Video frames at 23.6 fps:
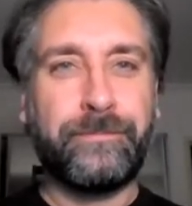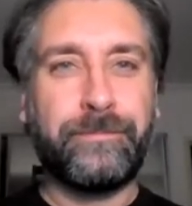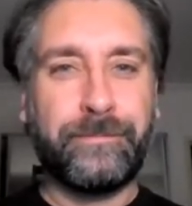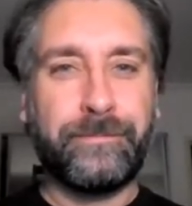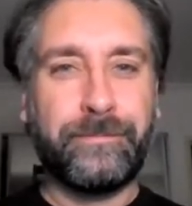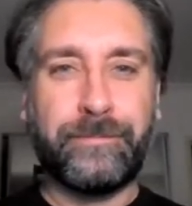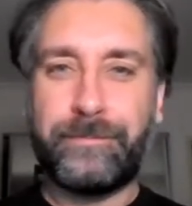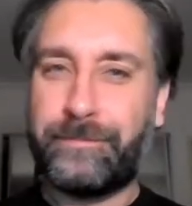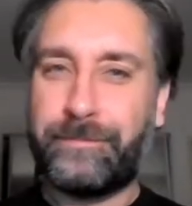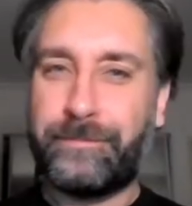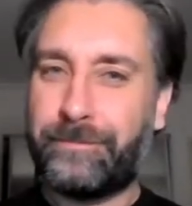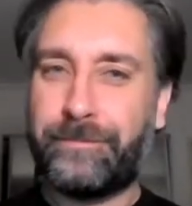
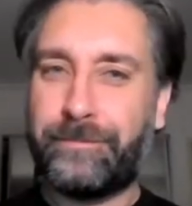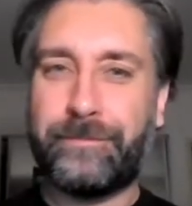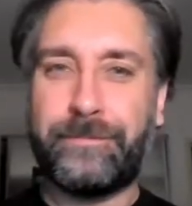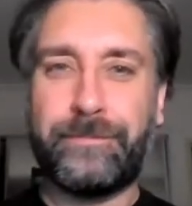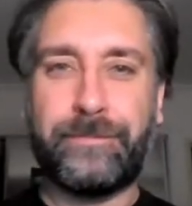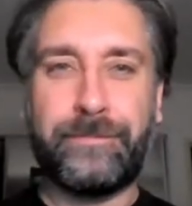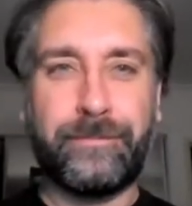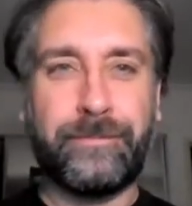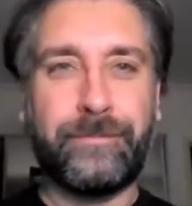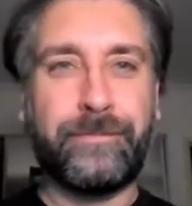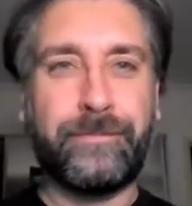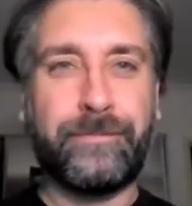
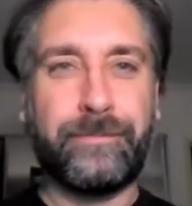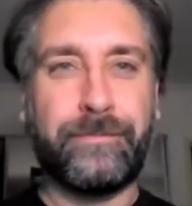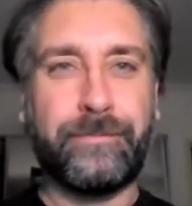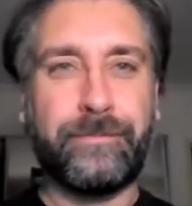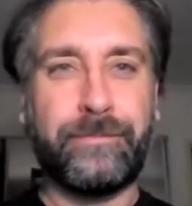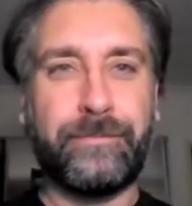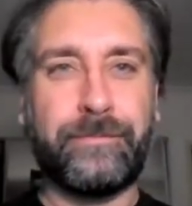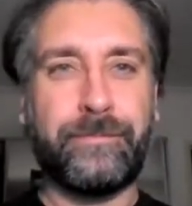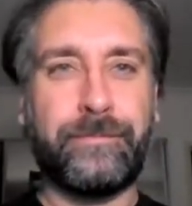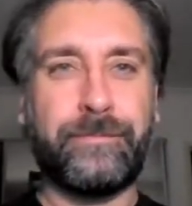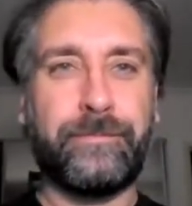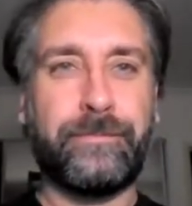
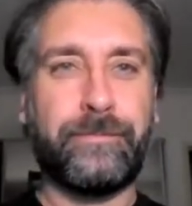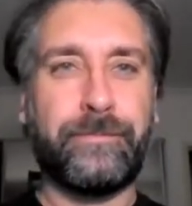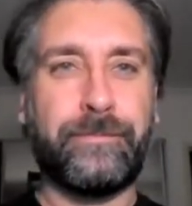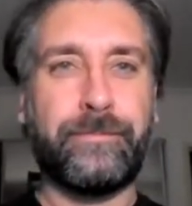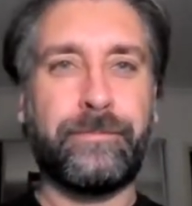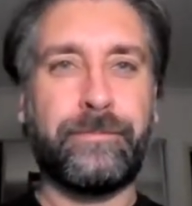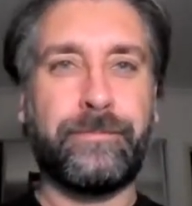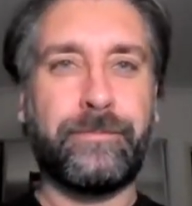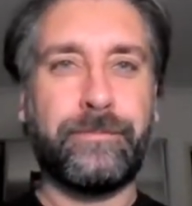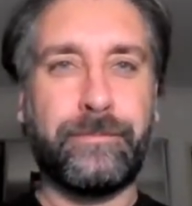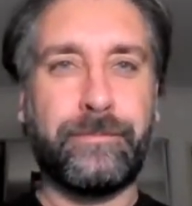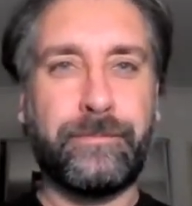
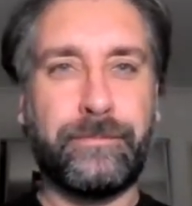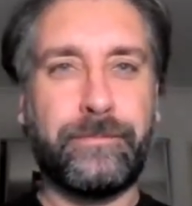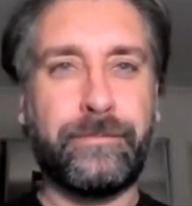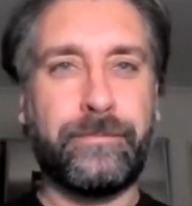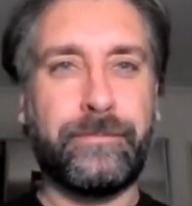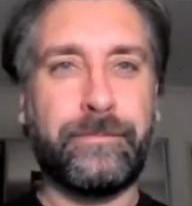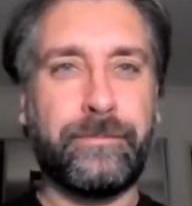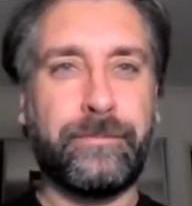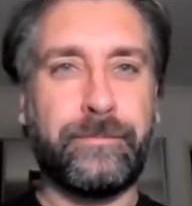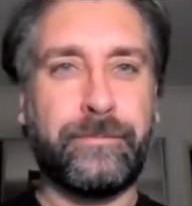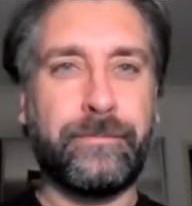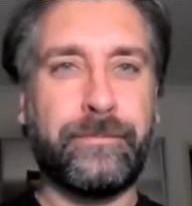
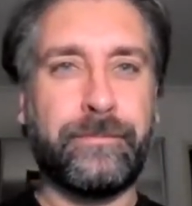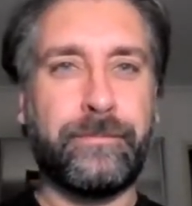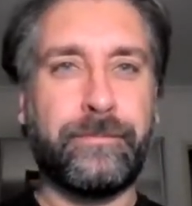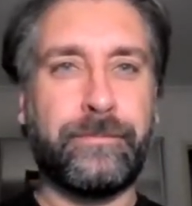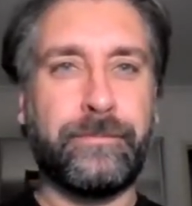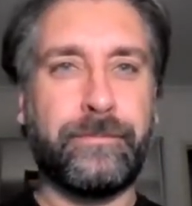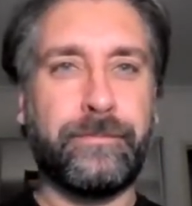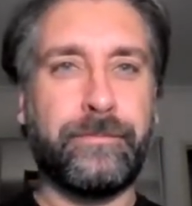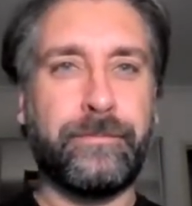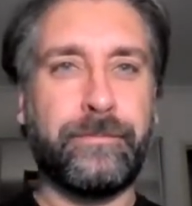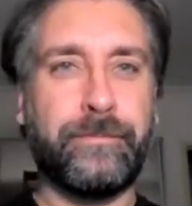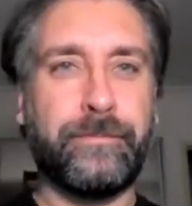
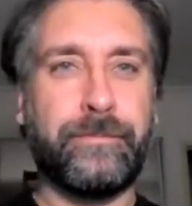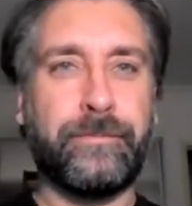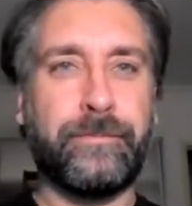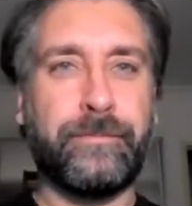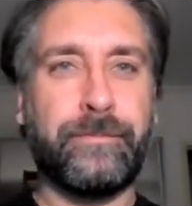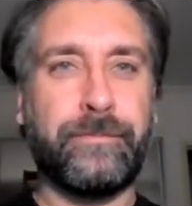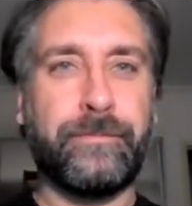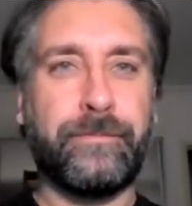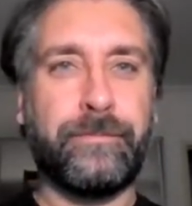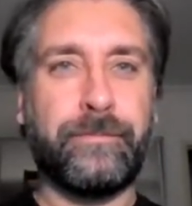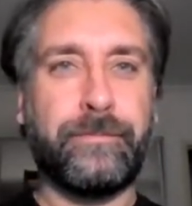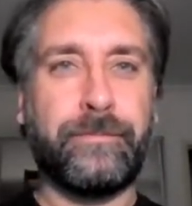
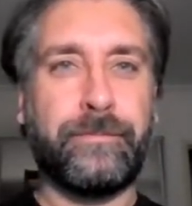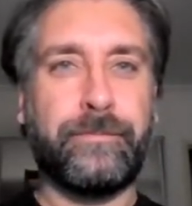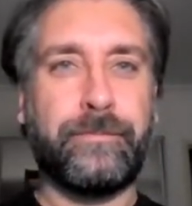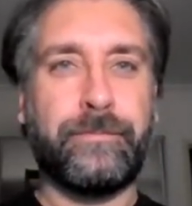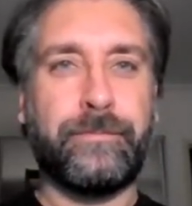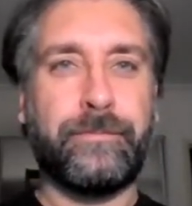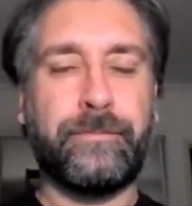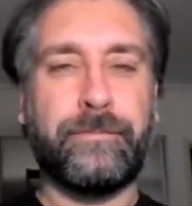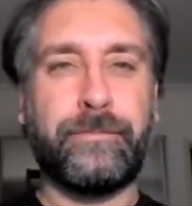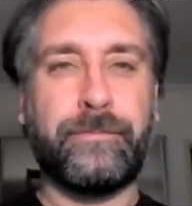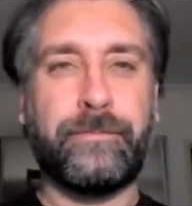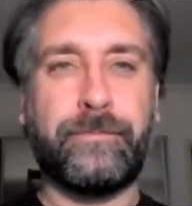
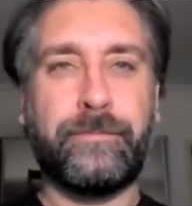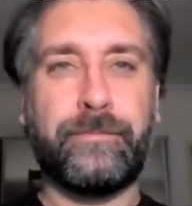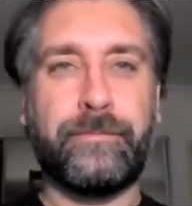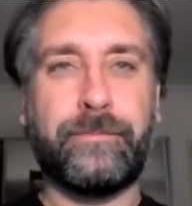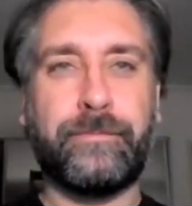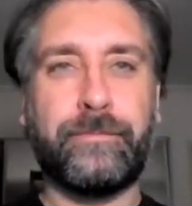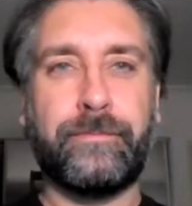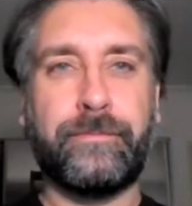This person isn't speaking.